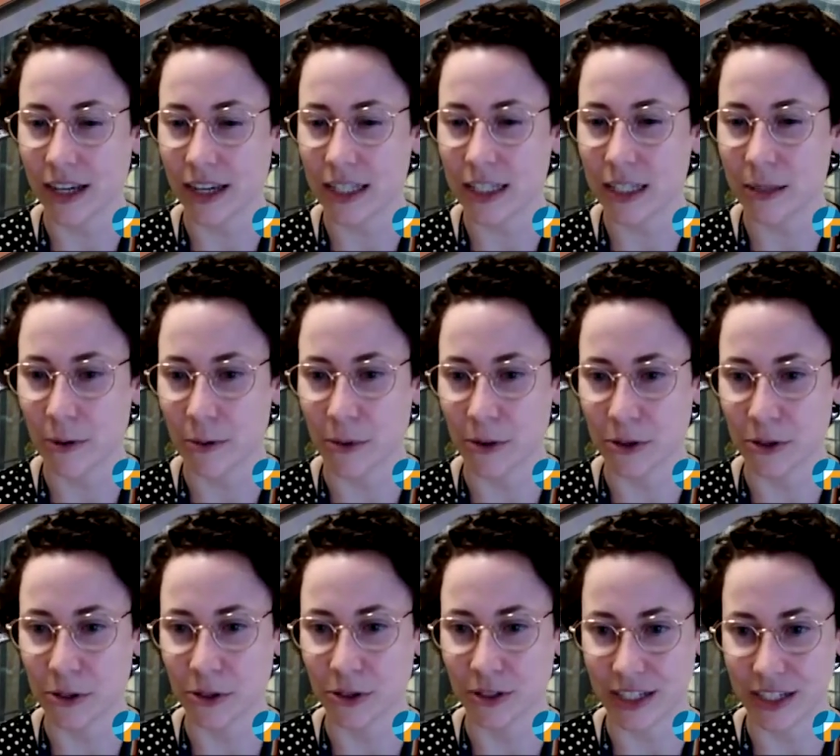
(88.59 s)
get some
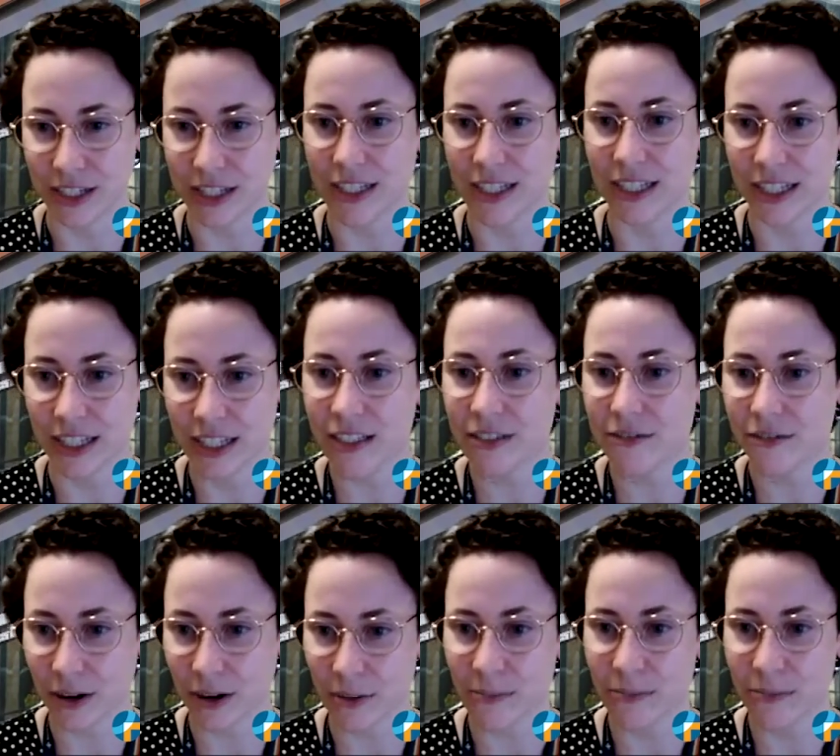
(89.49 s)
emotional distance
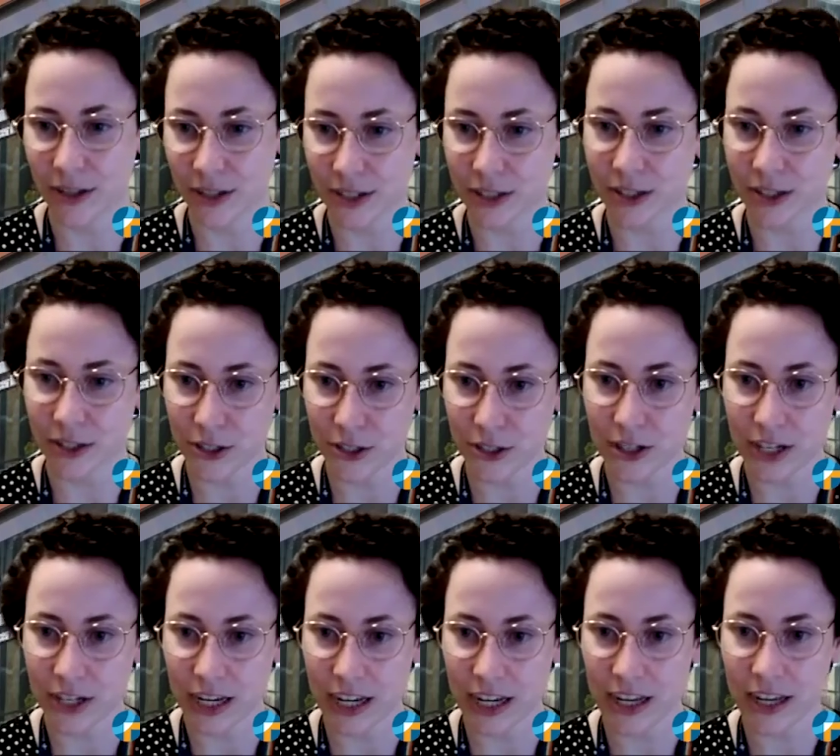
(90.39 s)
from the
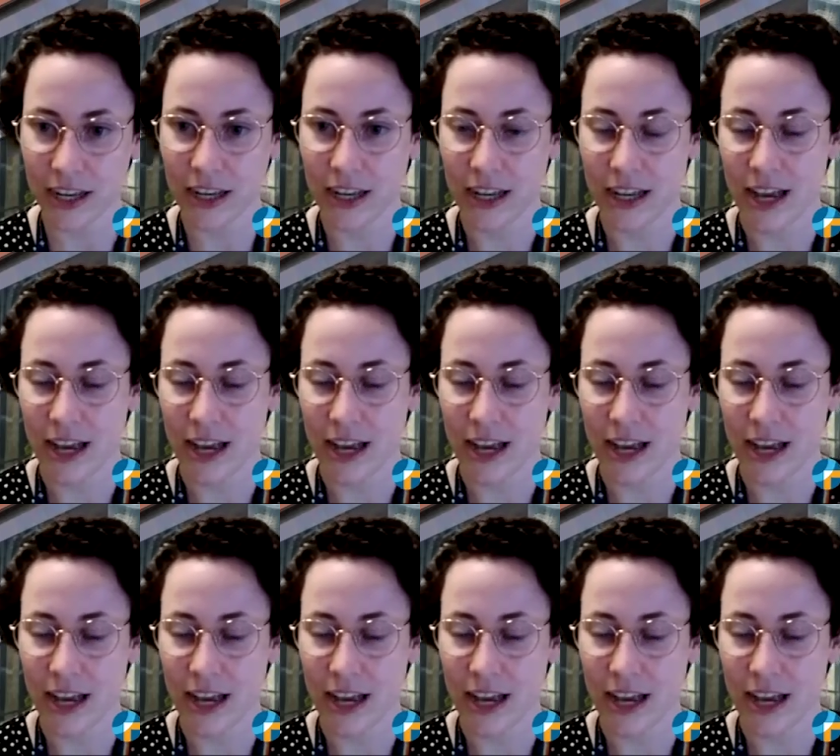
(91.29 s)
surgery.